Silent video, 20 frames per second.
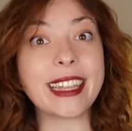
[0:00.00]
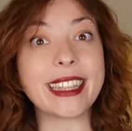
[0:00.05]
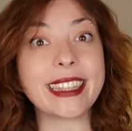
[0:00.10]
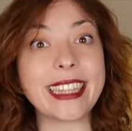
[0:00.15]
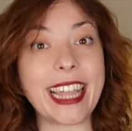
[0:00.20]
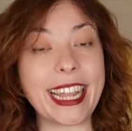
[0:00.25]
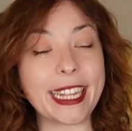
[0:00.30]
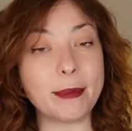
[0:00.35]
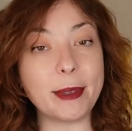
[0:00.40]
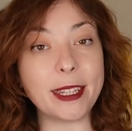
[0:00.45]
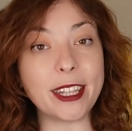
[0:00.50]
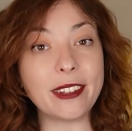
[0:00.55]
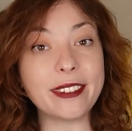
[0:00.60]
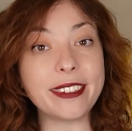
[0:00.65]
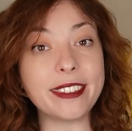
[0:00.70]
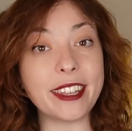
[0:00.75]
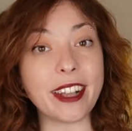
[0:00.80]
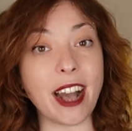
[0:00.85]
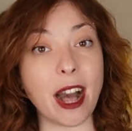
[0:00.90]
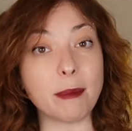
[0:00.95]
Let me
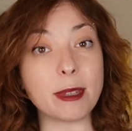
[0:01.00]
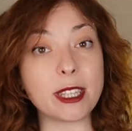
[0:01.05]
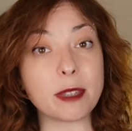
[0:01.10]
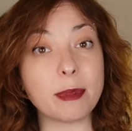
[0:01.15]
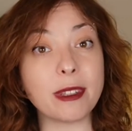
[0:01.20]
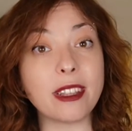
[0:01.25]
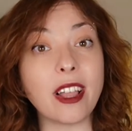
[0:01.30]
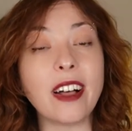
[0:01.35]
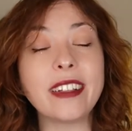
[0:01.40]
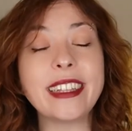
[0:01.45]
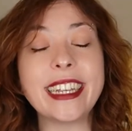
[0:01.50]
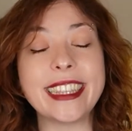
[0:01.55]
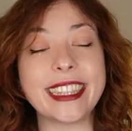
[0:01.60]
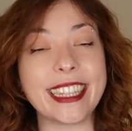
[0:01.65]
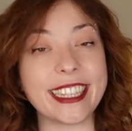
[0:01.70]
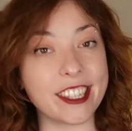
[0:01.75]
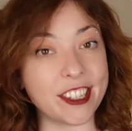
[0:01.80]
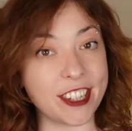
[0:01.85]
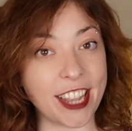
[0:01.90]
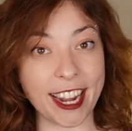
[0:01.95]
know in the comments below and
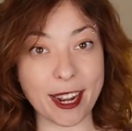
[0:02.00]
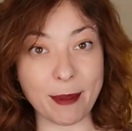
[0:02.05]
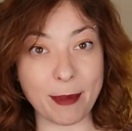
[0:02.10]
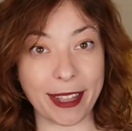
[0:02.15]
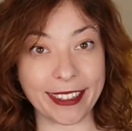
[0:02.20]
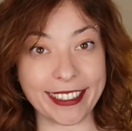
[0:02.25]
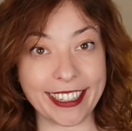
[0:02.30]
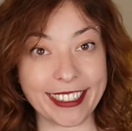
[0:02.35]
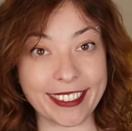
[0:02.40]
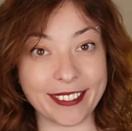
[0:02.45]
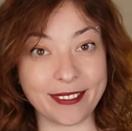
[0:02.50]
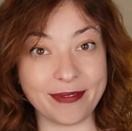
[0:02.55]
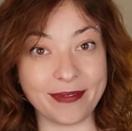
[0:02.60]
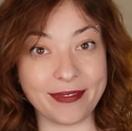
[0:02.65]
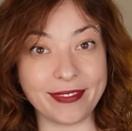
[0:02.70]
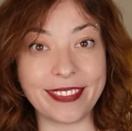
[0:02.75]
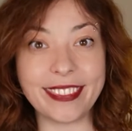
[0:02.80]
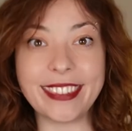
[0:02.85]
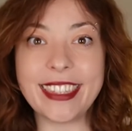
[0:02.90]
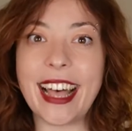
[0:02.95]
let's chat about it.
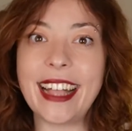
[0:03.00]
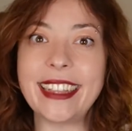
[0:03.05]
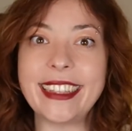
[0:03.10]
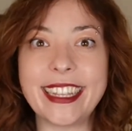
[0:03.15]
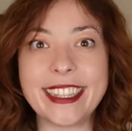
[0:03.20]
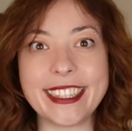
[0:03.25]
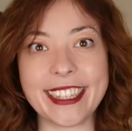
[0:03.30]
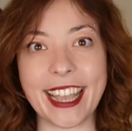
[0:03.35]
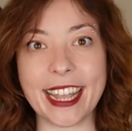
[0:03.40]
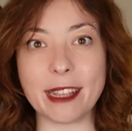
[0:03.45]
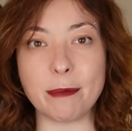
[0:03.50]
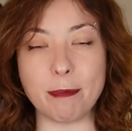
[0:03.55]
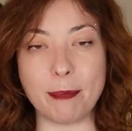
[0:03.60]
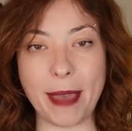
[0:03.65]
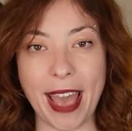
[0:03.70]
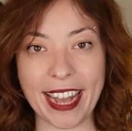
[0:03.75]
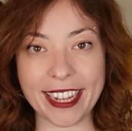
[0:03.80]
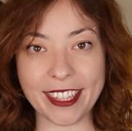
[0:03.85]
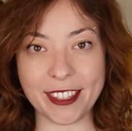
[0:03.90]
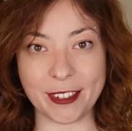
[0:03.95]
Now let's get
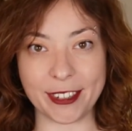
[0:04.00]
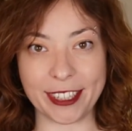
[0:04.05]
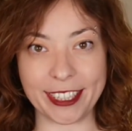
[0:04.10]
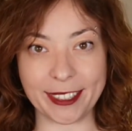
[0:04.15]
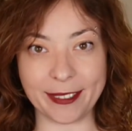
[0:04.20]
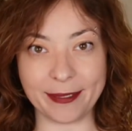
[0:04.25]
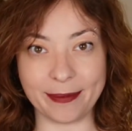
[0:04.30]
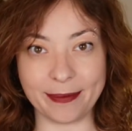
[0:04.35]
back to it.